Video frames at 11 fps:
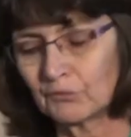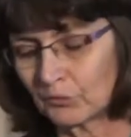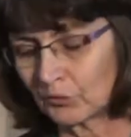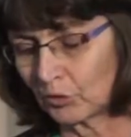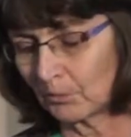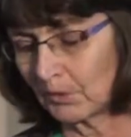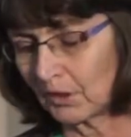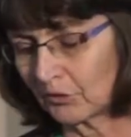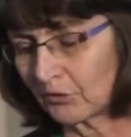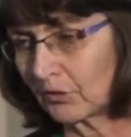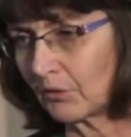for
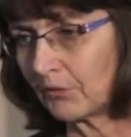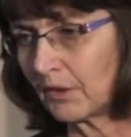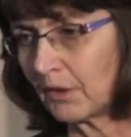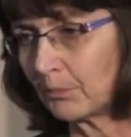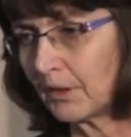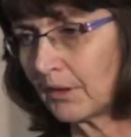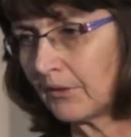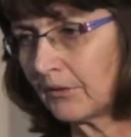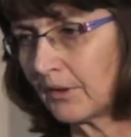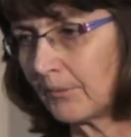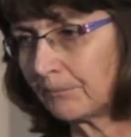termination of the
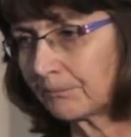pregnancy.